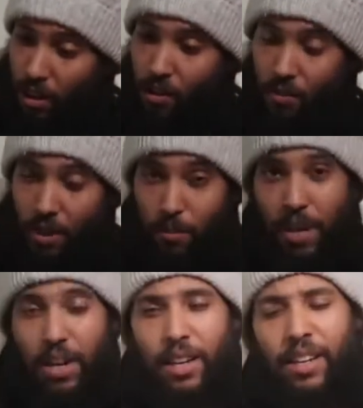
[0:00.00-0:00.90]
of it
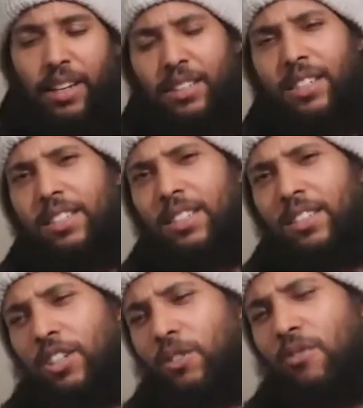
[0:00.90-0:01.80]
being in
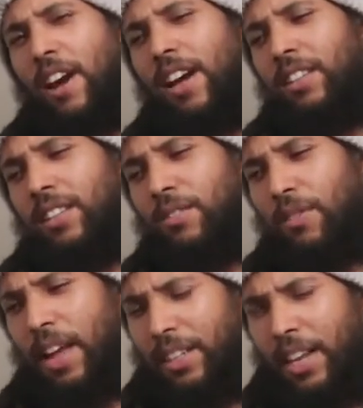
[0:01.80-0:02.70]
existence, because prior to the
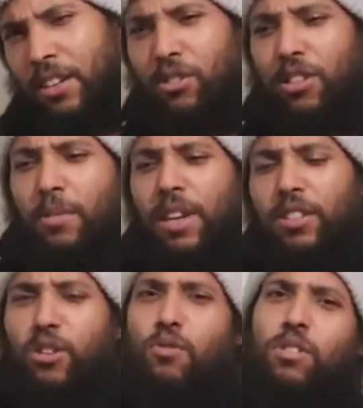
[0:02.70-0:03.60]
flag they used to
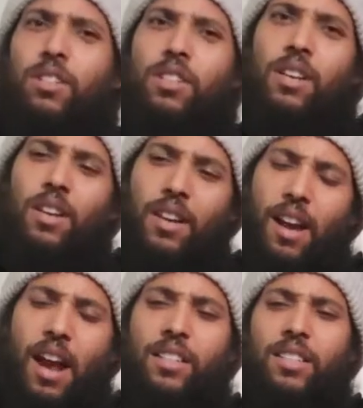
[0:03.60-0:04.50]
make jokes
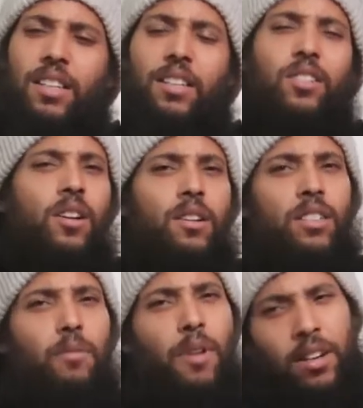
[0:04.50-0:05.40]
and sing
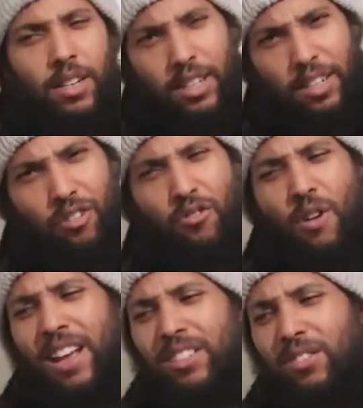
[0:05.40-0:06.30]
songs about the Negro
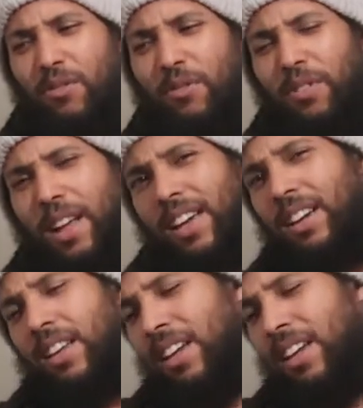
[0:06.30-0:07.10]
has no flag,